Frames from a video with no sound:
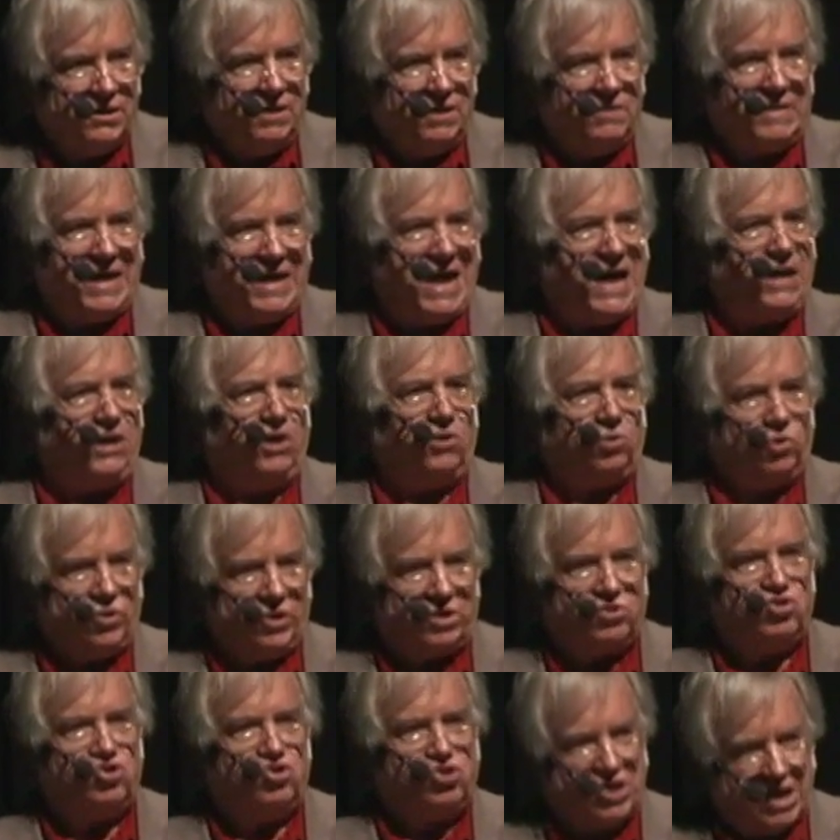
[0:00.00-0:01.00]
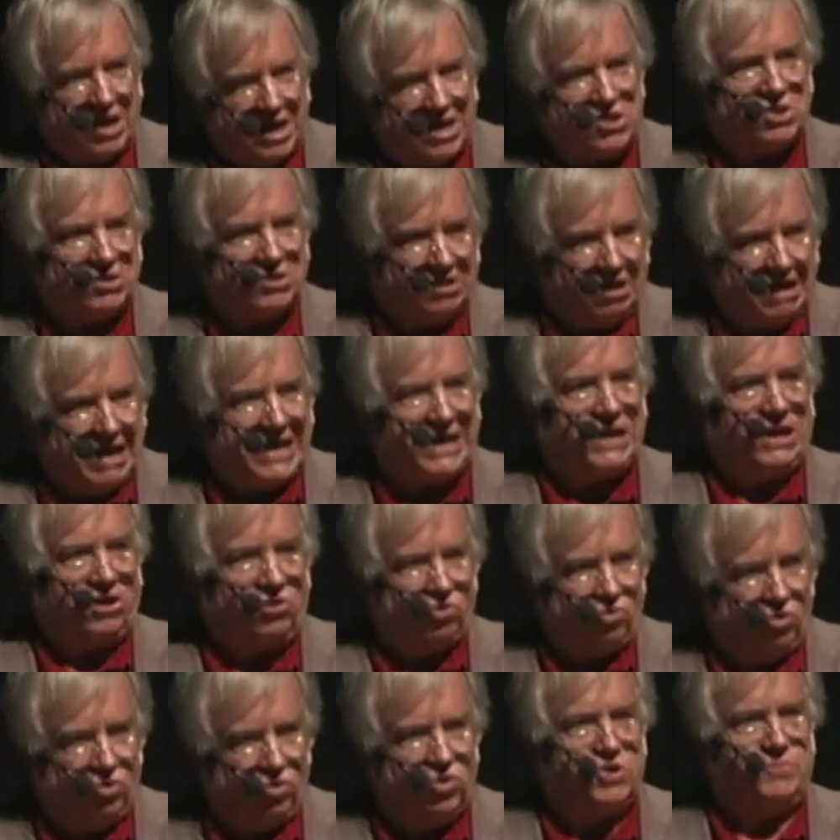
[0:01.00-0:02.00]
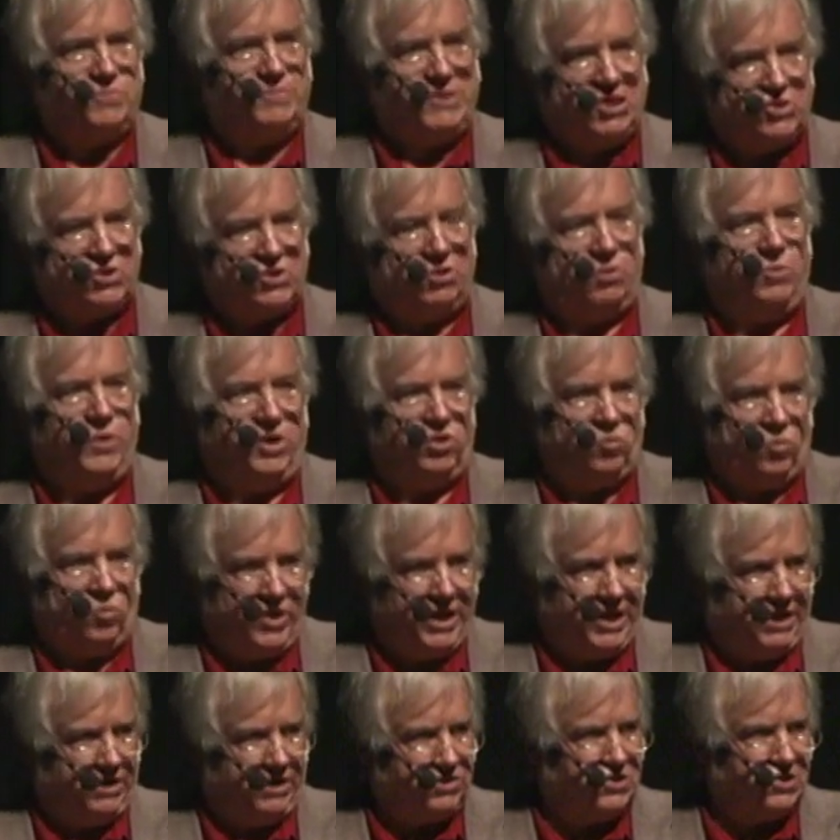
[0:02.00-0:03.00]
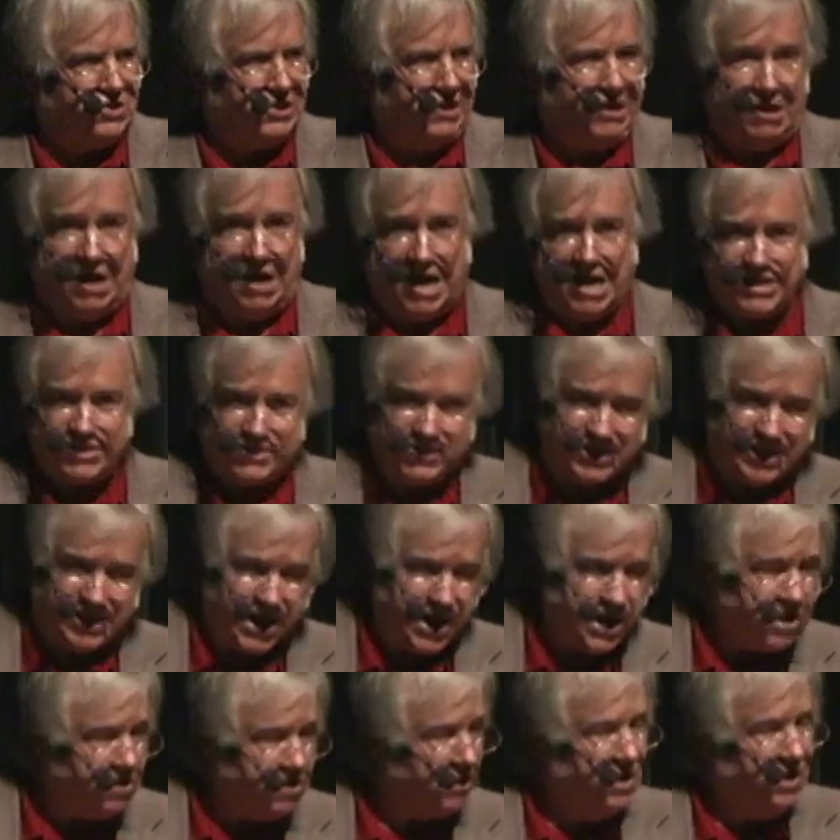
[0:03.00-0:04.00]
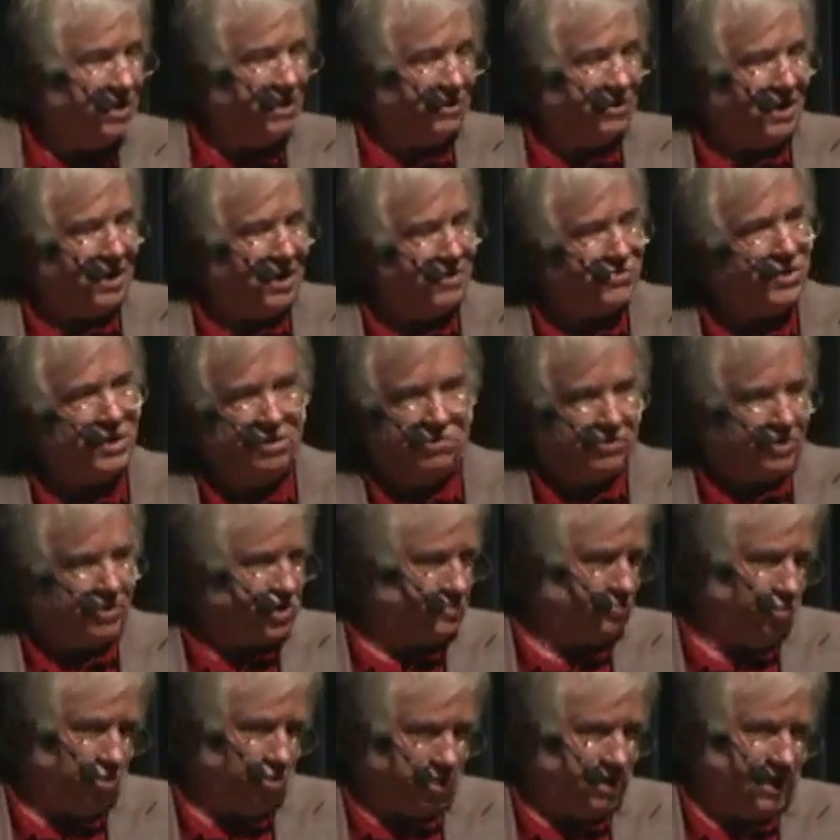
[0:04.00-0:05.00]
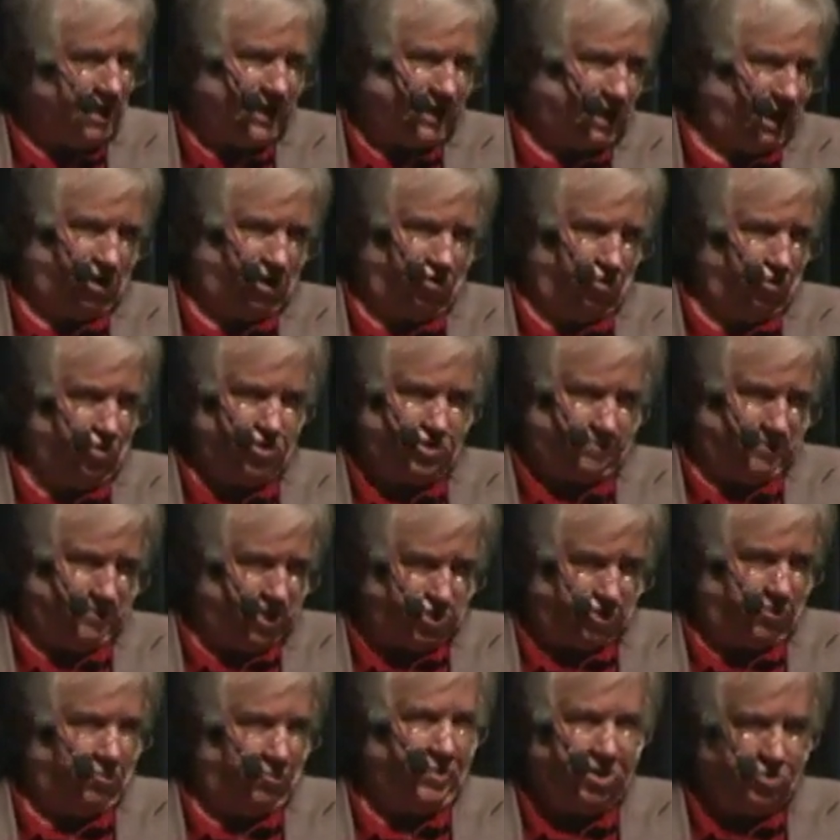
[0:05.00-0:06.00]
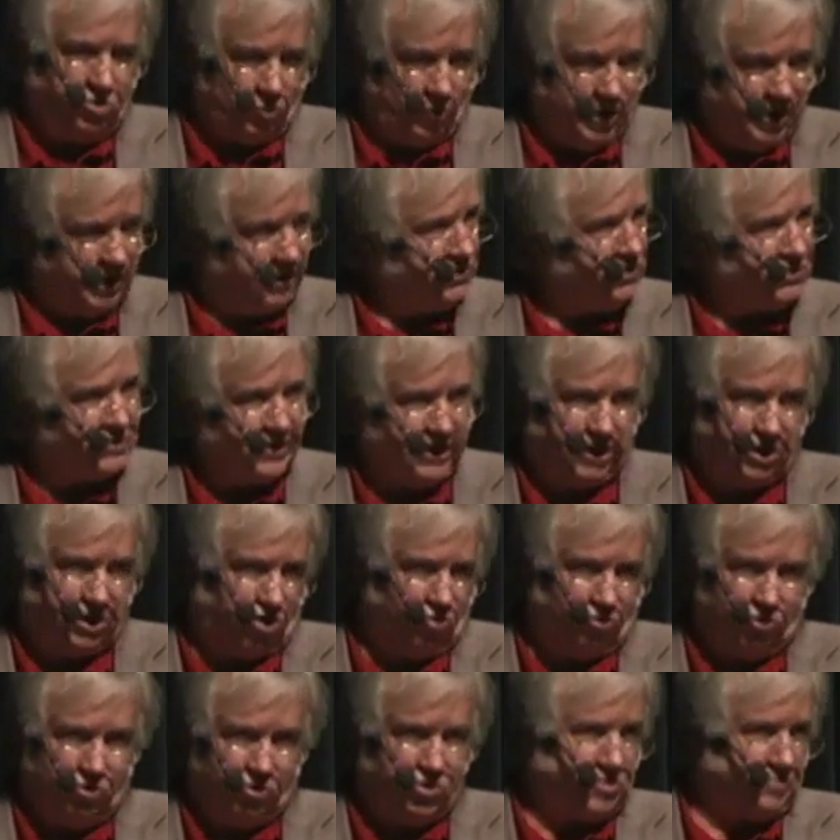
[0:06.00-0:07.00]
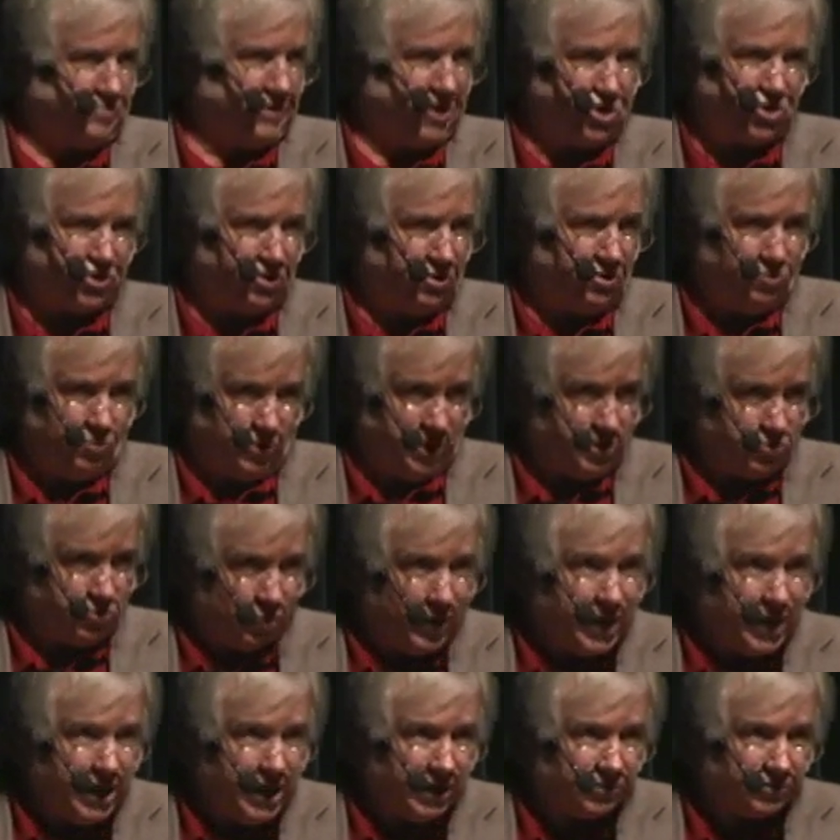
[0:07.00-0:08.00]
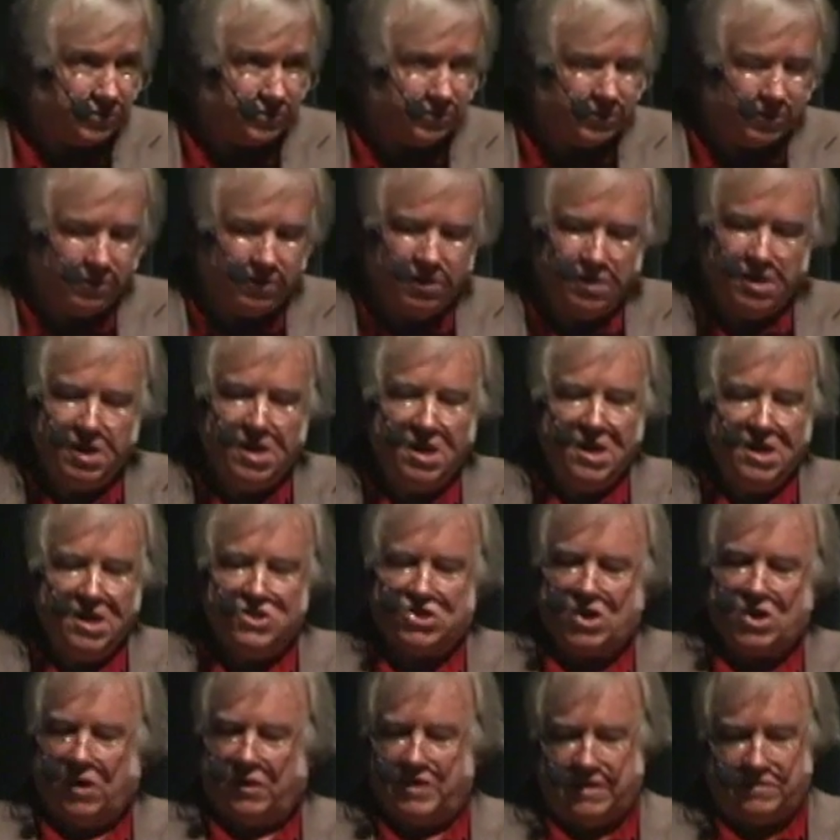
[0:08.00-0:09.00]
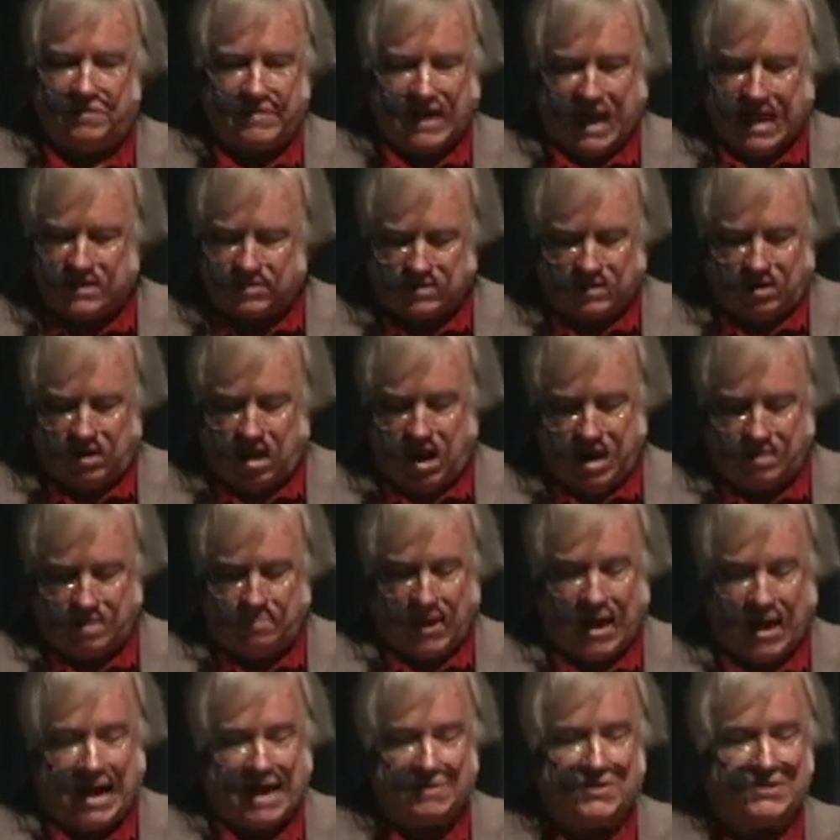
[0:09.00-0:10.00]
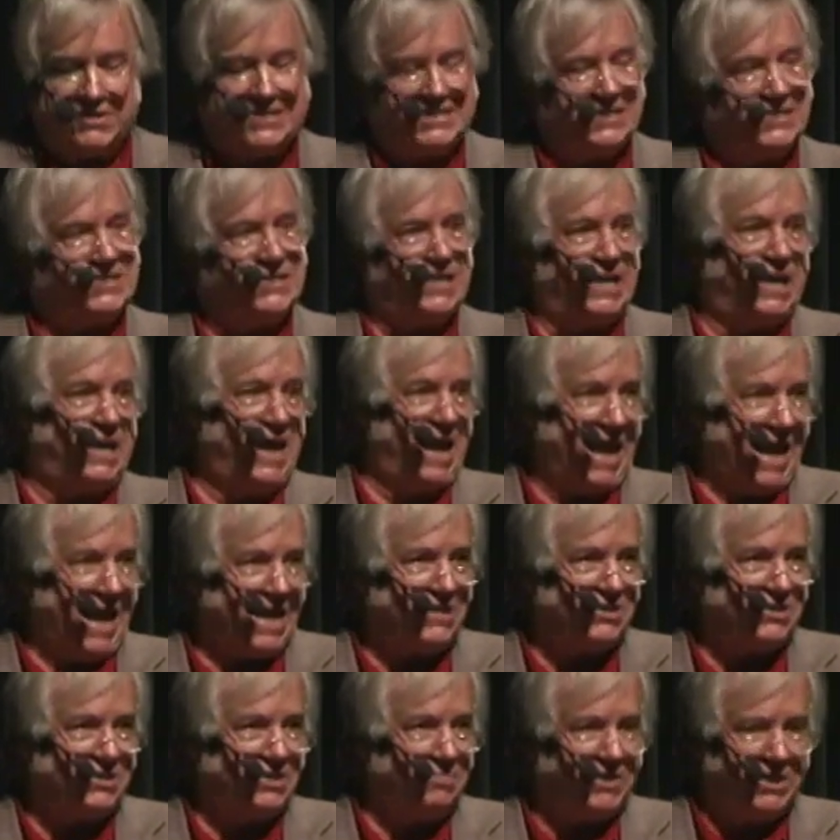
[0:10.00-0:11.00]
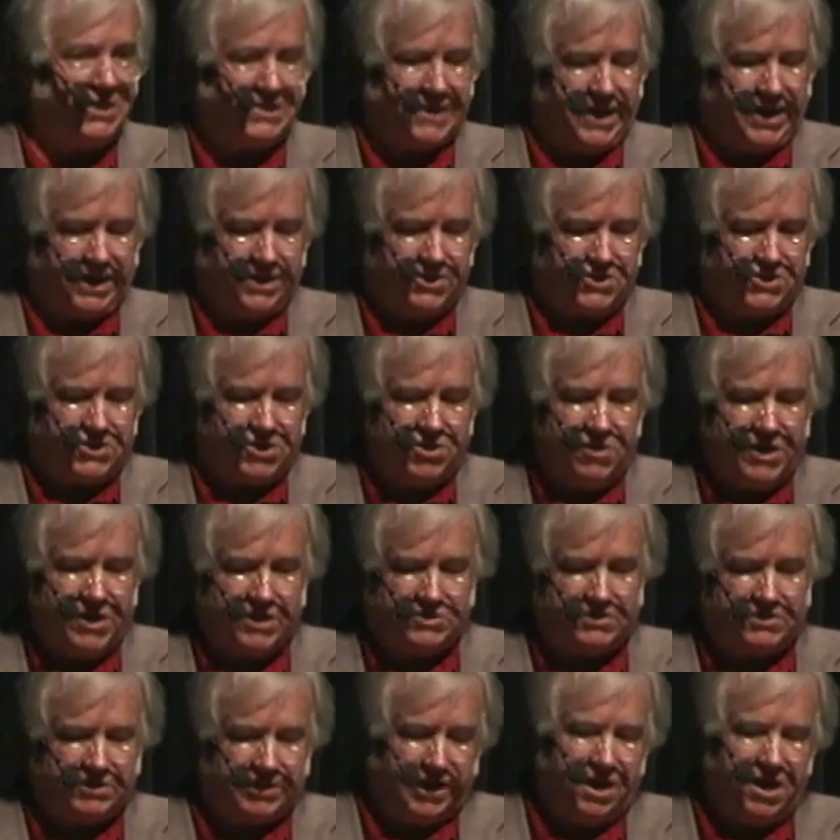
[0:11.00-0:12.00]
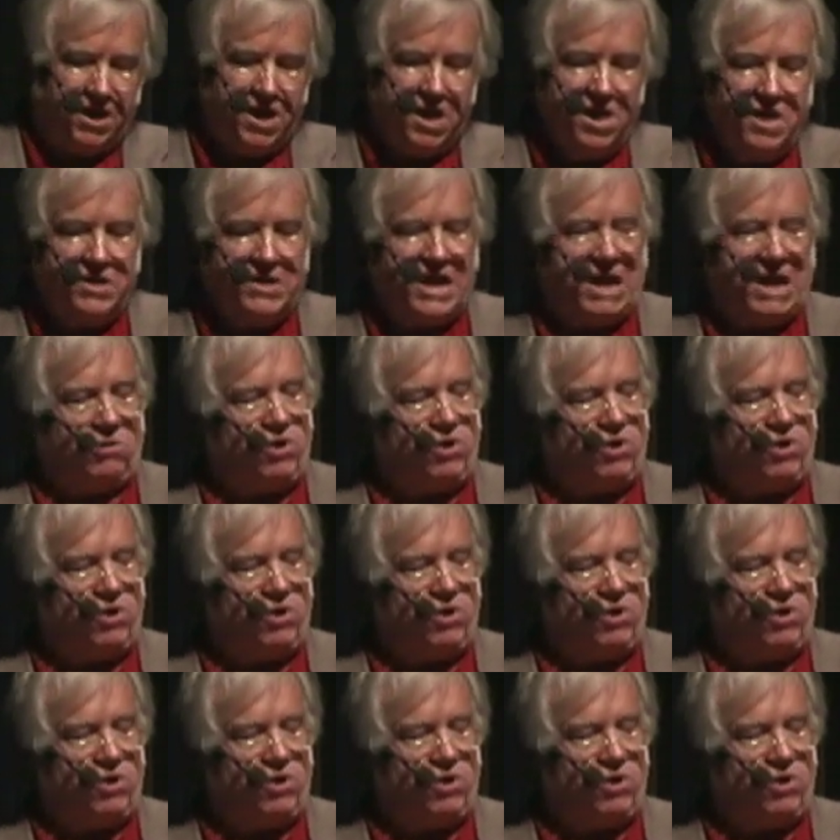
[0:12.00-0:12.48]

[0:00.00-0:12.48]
that it looked just like a cruise missile with wings. And I say, nothing looks more like a cruise missile with wings than a cruise missile with wings. So that's an hypothesis that has to be taken seriously. Now